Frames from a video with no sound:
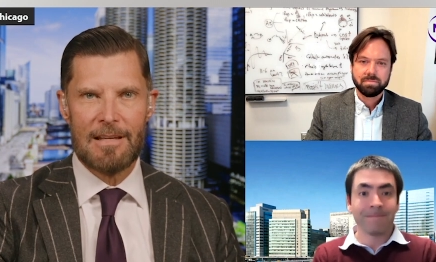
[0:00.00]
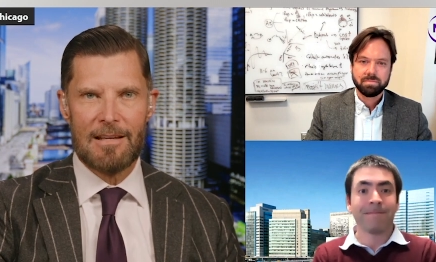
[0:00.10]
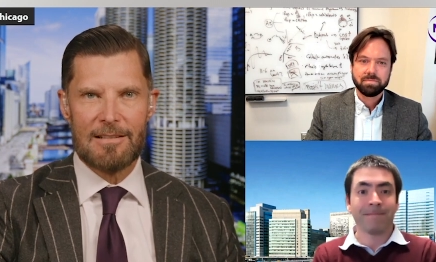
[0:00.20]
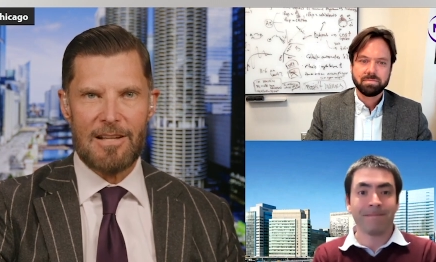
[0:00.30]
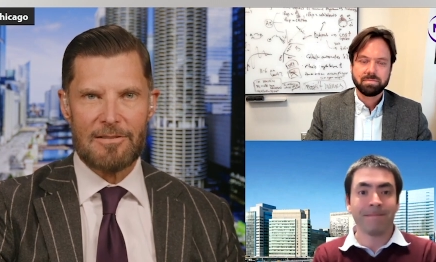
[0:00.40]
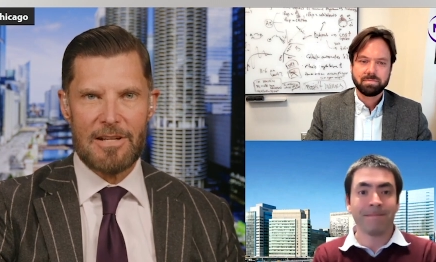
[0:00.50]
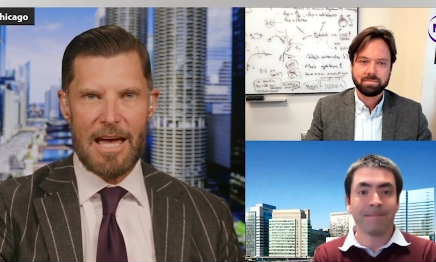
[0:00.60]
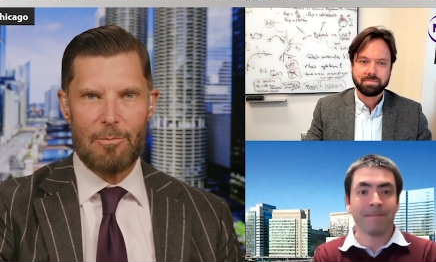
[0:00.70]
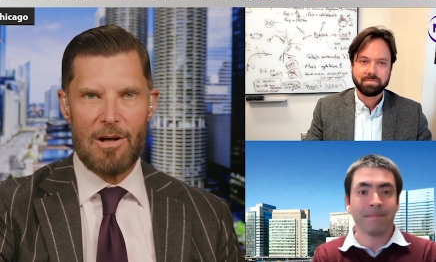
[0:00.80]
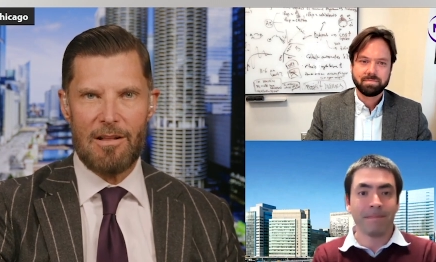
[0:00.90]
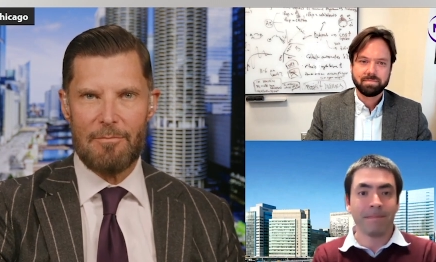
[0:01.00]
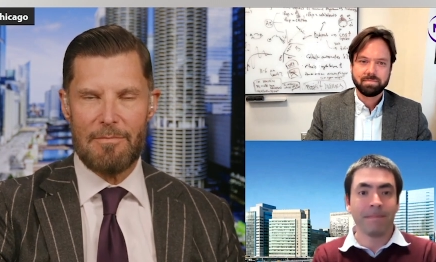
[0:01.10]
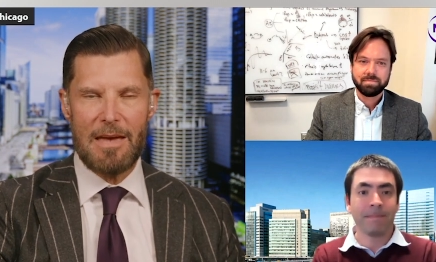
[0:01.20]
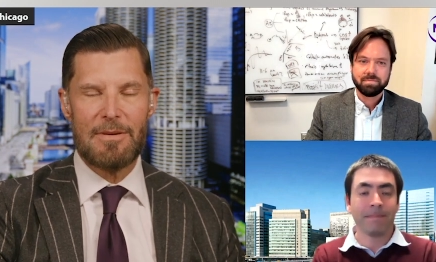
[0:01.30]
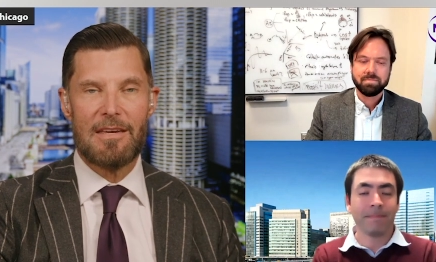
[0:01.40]
Speaker 1: Dr. Cadwell,
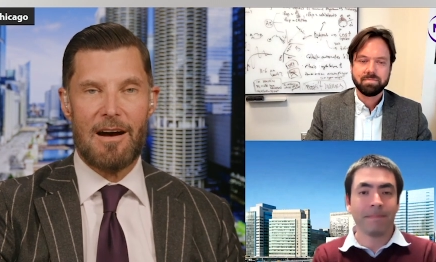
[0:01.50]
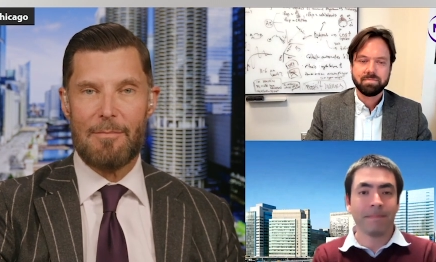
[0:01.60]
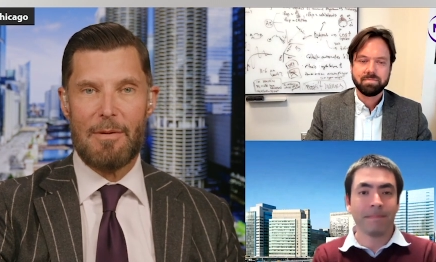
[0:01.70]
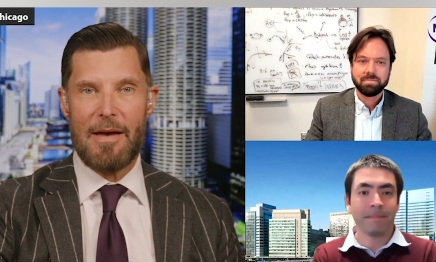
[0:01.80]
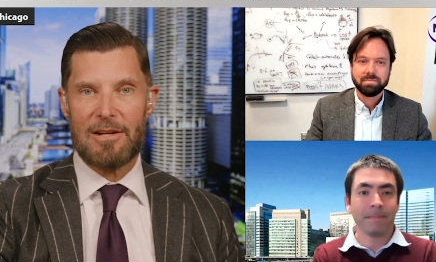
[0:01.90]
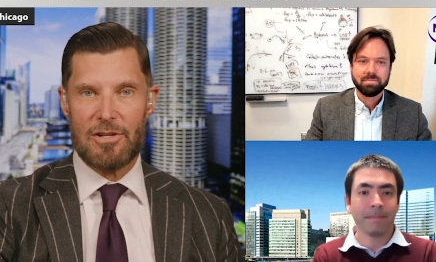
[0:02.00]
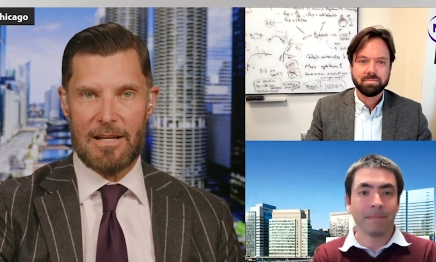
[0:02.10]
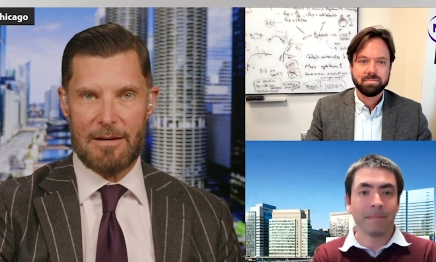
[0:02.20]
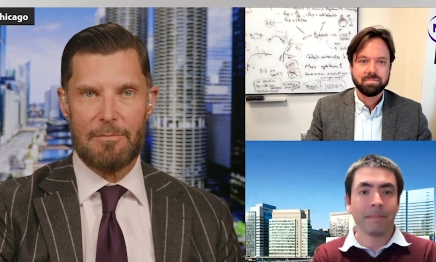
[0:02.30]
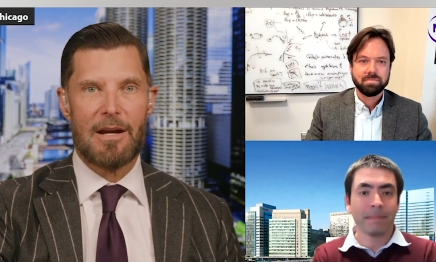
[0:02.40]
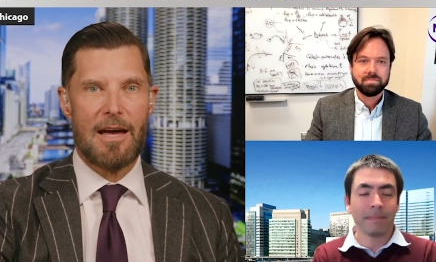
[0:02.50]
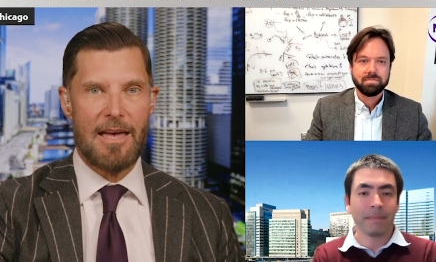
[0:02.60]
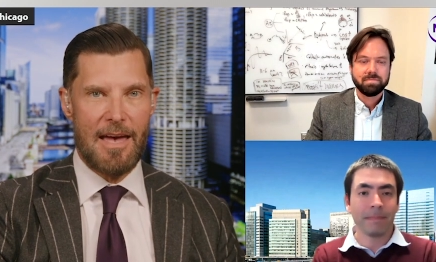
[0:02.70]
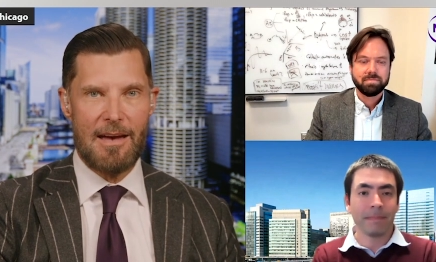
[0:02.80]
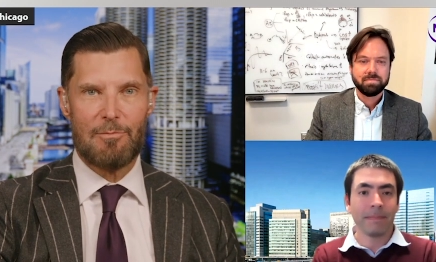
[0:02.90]
maybe I'm imagining it, but I
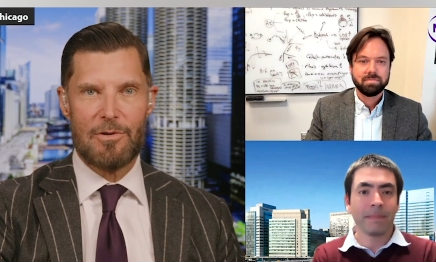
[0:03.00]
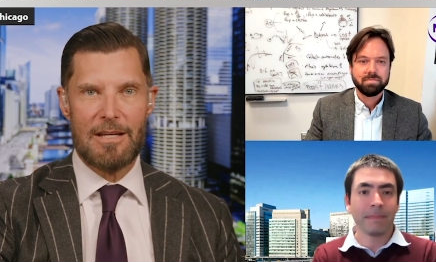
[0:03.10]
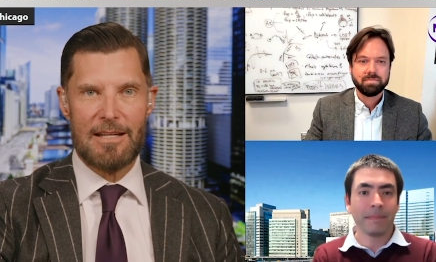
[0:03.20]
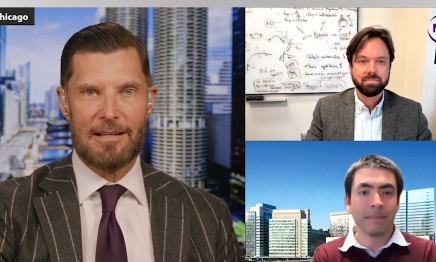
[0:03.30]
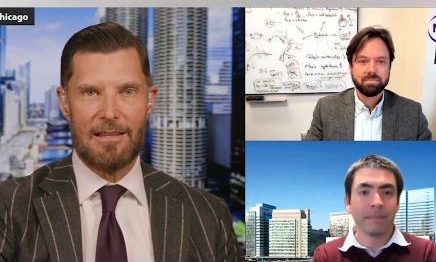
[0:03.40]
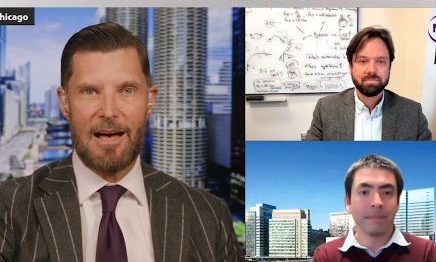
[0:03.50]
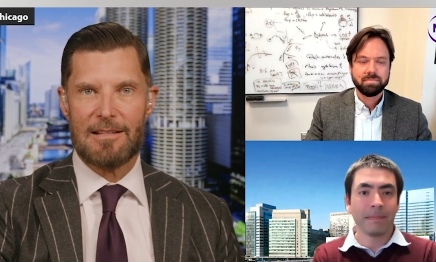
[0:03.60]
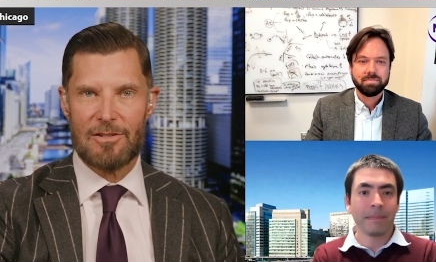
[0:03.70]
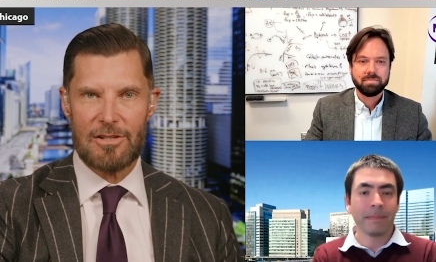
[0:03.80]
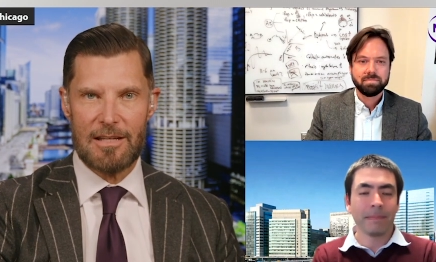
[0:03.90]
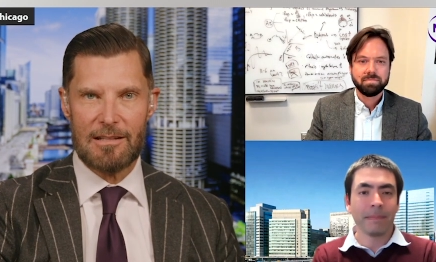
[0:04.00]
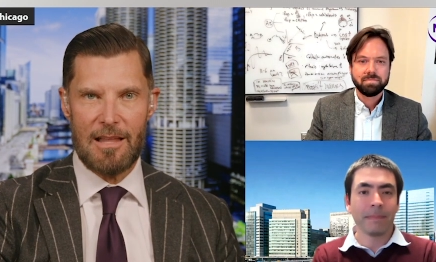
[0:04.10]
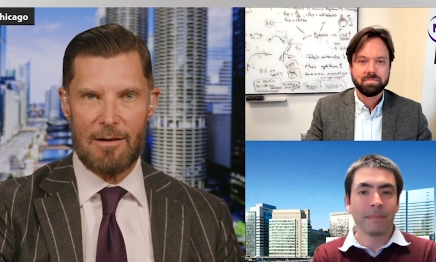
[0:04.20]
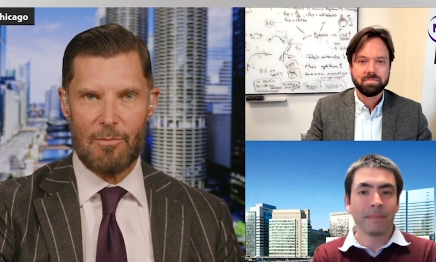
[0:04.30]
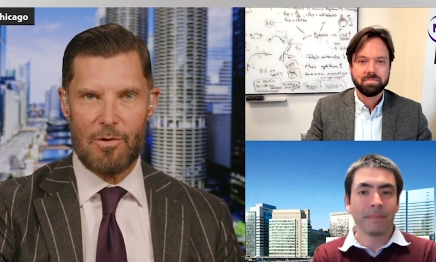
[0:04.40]
am reading a lot and seeing a
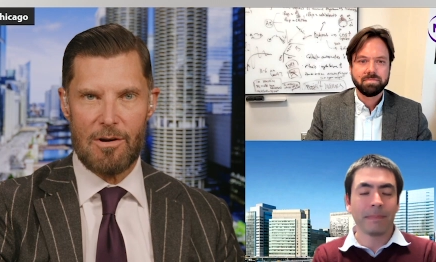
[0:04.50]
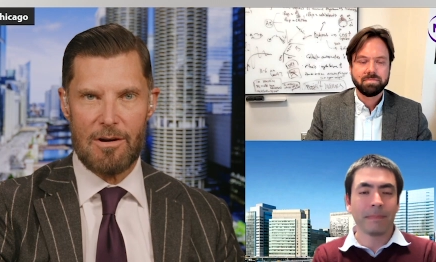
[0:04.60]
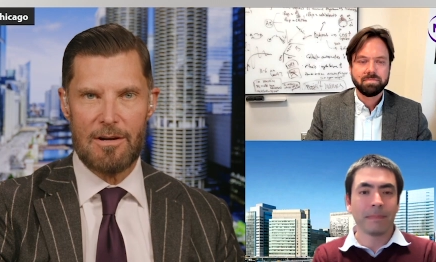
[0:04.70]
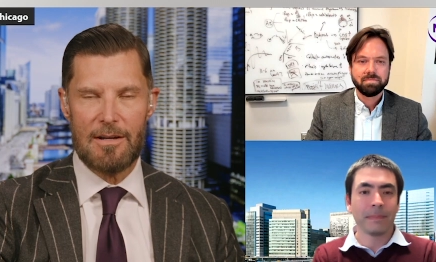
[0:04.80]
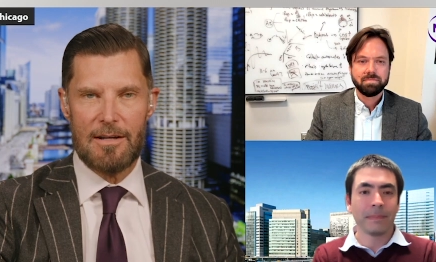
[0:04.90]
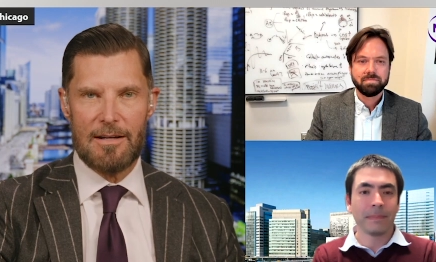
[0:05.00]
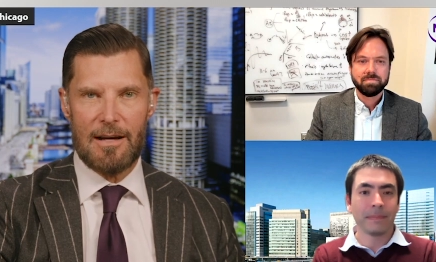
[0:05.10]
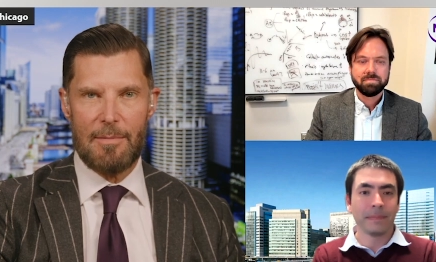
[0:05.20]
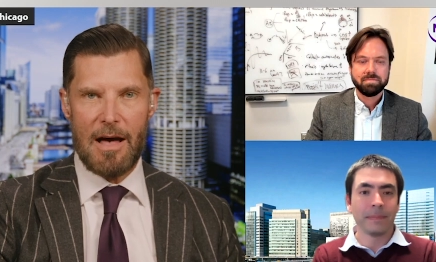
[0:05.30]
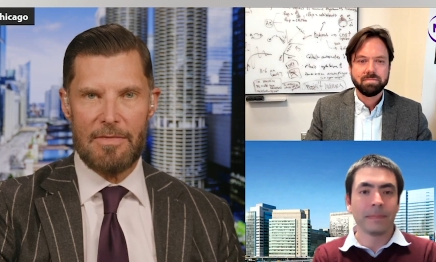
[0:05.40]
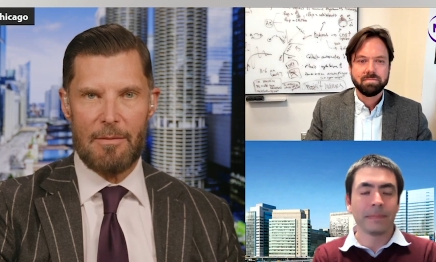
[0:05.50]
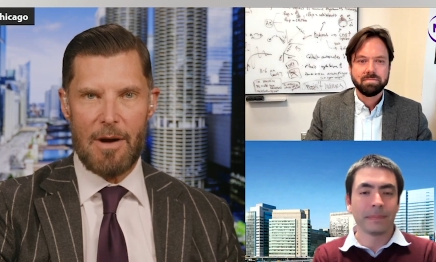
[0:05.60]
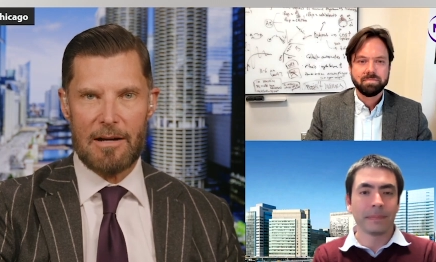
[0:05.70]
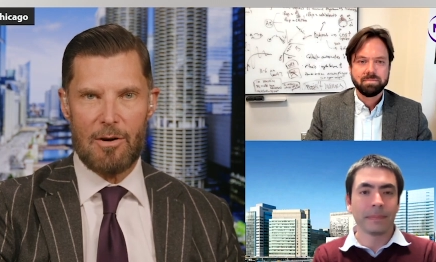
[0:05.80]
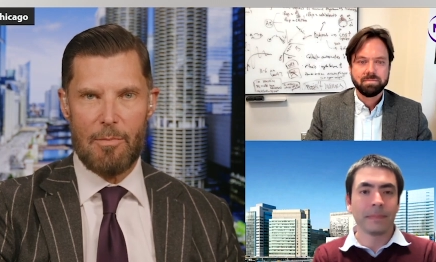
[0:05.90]
lot more about the
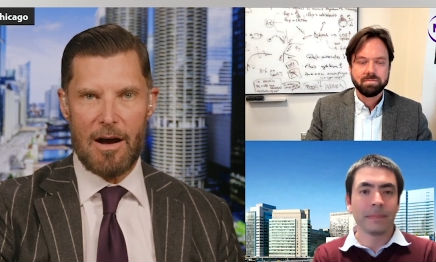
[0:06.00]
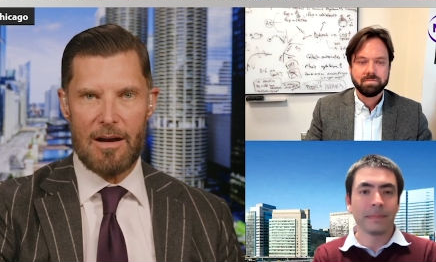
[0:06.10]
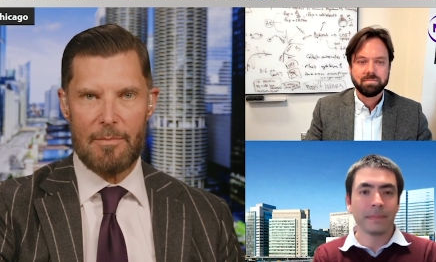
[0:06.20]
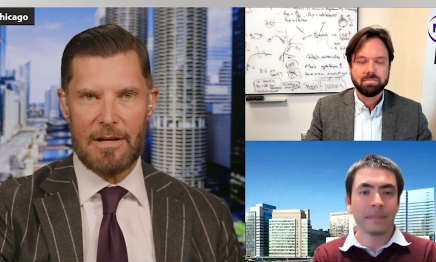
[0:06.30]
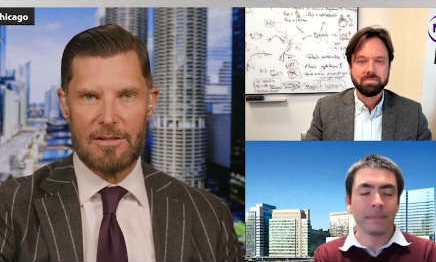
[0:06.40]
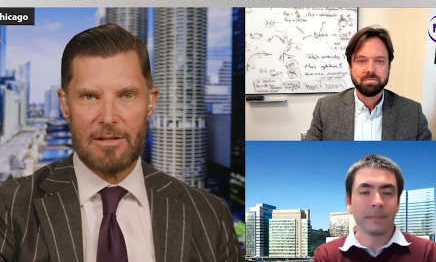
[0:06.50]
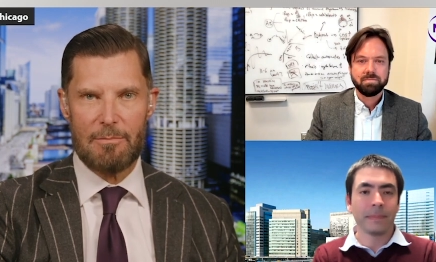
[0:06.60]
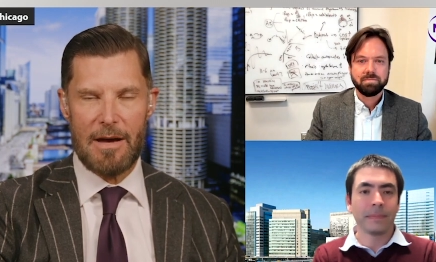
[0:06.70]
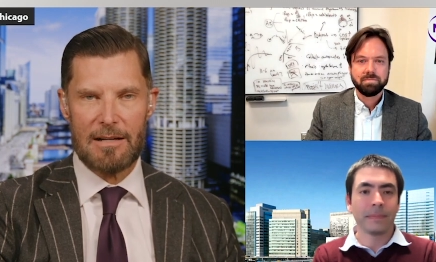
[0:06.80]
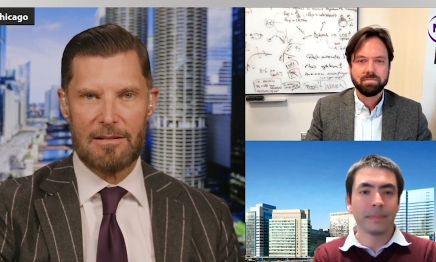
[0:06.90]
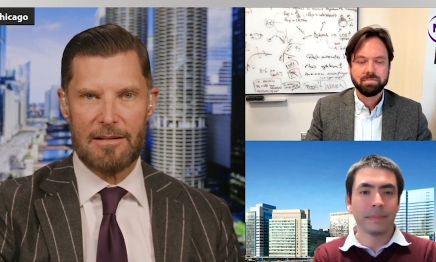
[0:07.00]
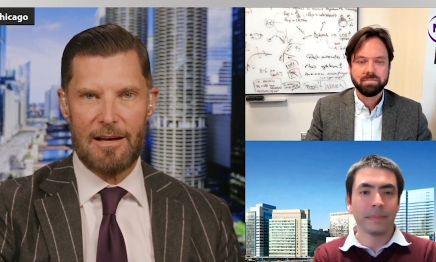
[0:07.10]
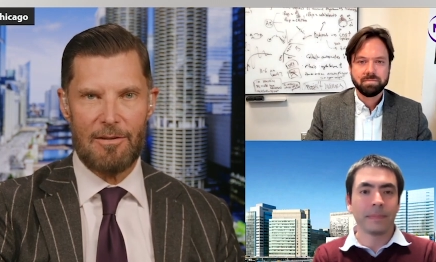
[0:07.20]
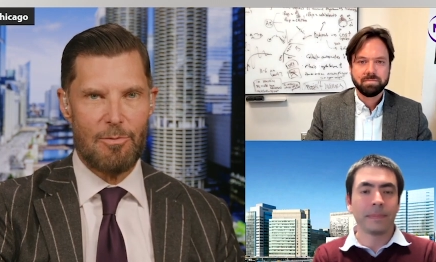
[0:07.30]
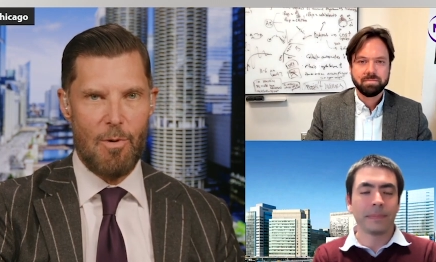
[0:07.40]
microbiome and its impact on health.